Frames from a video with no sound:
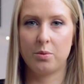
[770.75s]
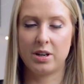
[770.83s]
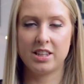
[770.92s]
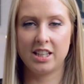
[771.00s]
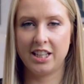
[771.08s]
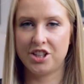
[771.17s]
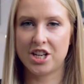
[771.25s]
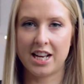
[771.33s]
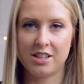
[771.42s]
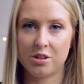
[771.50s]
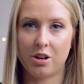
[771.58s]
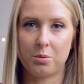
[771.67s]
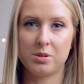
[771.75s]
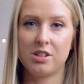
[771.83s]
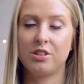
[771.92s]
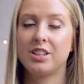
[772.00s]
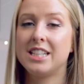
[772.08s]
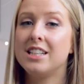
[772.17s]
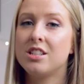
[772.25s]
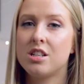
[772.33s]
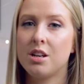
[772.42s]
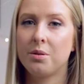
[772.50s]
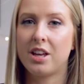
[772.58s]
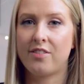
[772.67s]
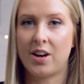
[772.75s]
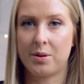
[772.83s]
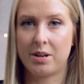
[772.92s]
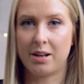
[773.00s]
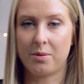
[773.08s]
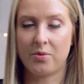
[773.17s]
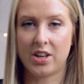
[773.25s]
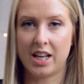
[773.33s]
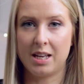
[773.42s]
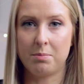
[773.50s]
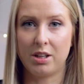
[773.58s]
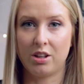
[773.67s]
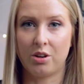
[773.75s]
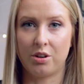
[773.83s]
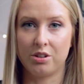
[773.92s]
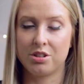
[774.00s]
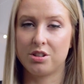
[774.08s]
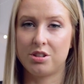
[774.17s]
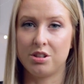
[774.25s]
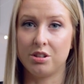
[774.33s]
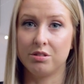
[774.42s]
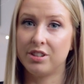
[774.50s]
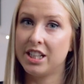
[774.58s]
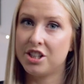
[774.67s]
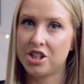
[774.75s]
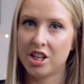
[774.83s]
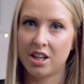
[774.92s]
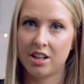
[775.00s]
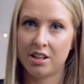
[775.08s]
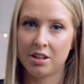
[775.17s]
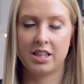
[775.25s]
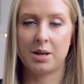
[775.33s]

When the chainsaw was looked into, they found out that it belonged to Richard.